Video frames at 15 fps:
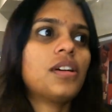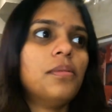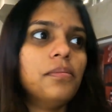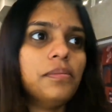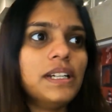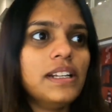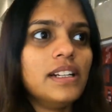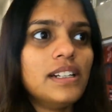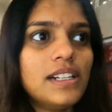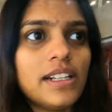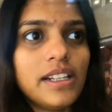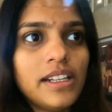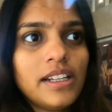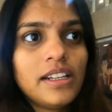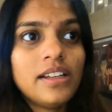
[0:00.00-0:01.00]

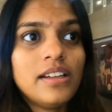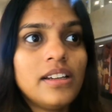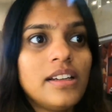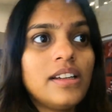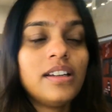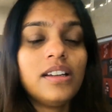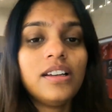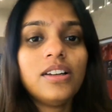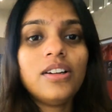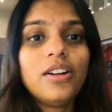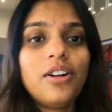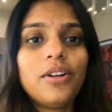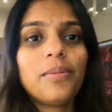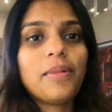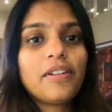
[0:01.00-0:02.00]
completely
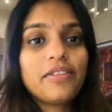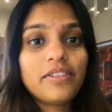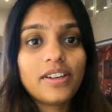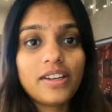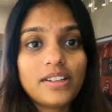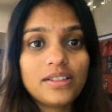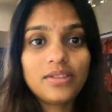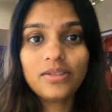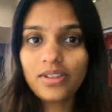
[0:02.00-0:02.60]
on my face.